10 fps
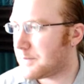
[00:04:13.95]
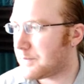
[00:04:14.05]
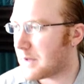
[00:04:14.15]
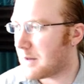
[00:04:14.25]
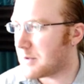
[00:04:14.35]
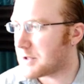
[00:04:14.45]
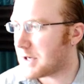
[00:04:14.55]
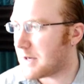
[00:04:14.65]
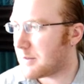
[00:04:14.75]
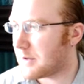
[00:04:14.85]
I push
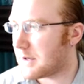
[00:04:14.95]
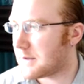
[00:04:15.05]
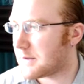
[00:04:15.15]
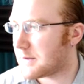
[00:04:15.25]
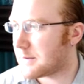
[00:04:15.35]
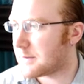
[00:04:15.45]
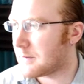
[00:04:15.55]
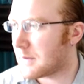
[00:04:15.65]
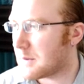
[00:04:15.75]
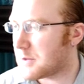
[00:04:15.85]
up, right?
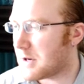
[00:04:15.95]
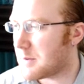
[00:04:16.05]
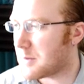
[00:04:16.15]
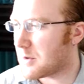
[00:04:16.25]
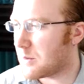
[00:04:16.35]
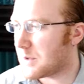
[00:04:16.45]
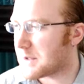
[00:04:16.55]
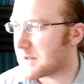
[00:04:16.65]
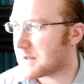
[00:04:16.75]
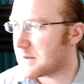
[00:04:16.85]
I'm trying to remember
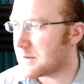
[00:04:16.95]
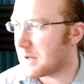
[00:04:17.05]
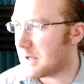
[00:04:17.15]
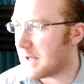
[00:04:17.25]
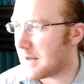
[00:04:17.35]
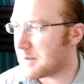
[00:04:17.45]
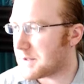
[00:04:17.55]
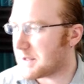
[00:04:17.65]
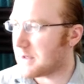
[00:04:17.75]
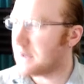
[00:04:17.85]
what all happens
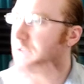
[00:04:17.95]
here.